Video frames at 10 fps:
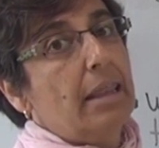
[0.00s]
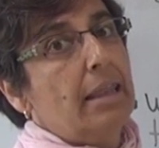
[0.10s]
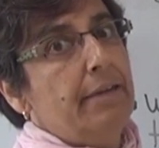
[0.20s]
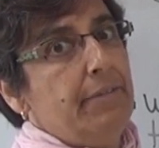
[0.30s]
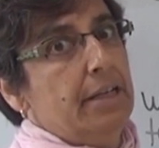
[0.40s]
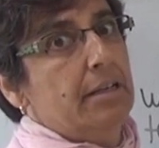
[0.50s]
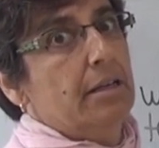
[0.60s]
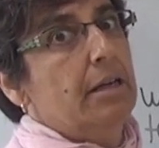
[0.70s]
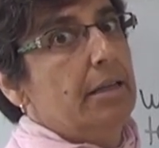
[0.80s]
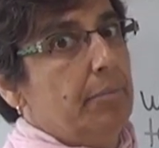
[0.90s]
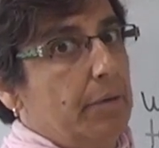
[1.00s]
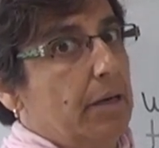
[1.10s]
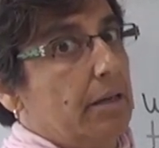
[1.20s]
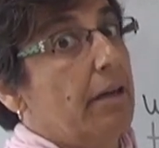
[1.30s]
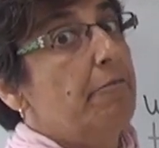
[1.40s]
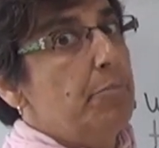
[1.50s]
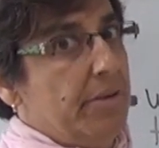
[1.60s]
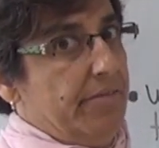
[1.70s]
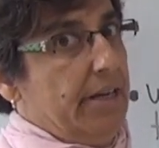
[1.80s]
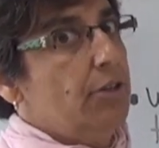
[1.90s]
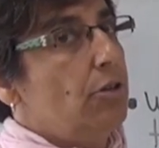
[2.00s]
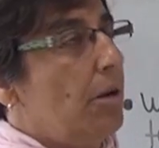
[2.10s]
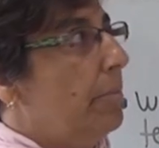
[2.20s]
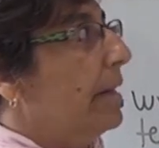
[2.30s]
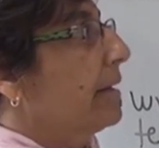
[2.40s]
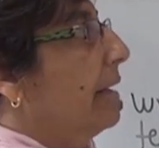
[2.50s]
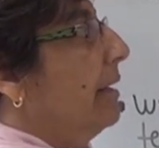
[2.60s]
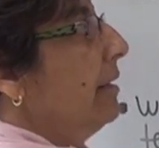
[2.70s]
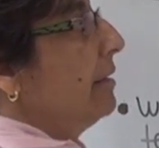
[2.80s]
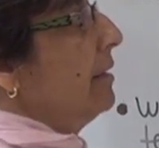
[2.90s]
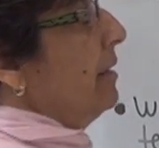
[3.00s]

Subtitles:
living in the park, viviendo en el parque,